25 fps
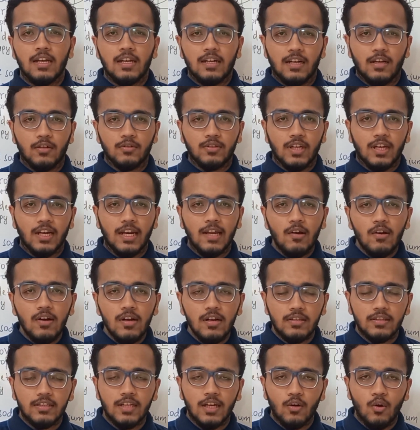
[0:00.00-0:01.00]
Now the
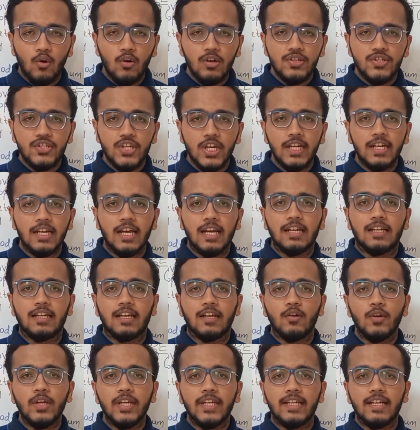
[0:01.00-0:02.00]
long chain
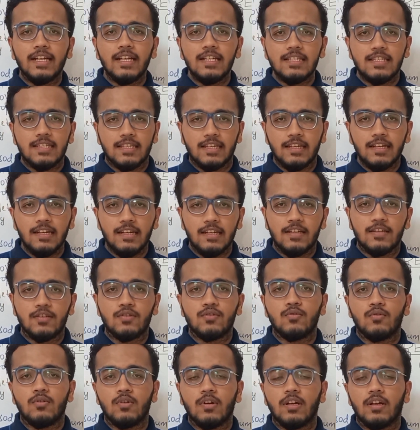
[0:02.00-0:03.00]
alkanoic acid
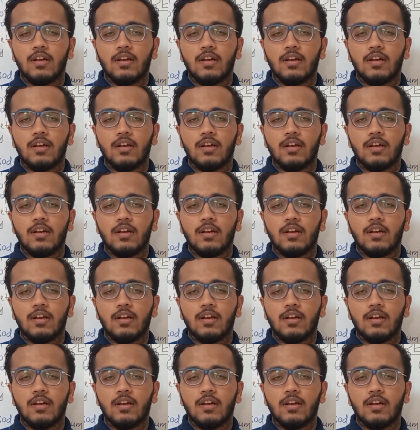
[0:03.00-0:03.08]
is